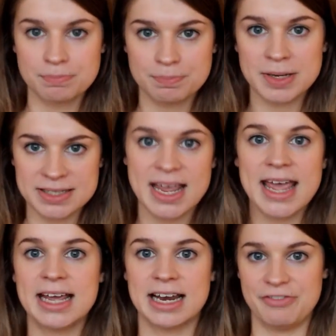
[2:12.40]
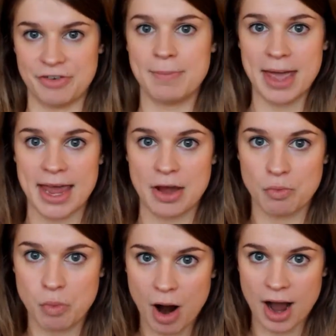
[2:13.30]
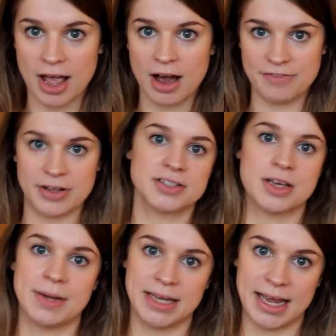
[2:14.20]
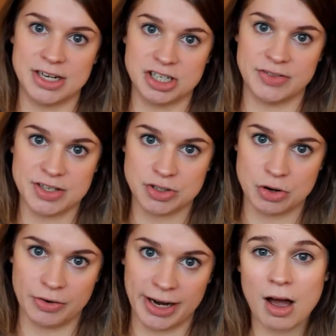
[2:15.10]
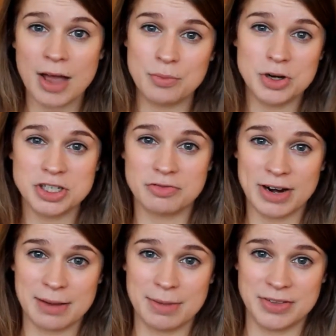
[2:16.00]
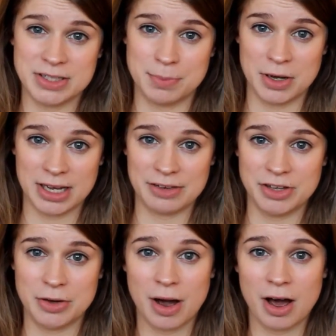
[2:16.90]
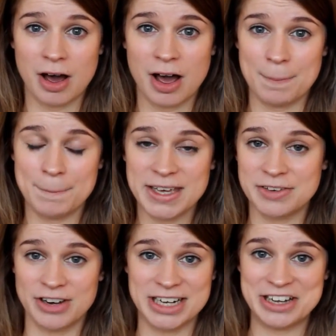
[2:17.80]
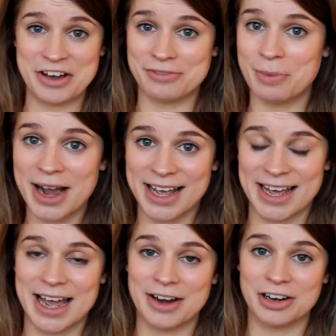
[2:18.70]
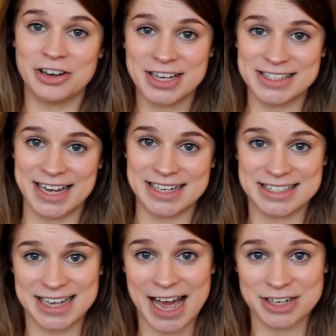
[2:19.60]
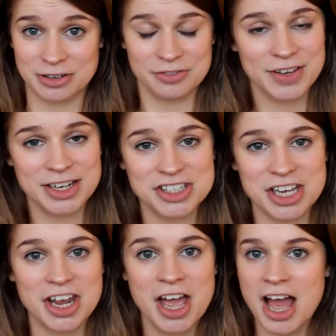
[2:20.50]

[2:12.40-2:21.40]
particularly for me why I felt so engaged in this story. I wouldn't recommend this book if you are a big reader of YA and are looking to get into adult fiction.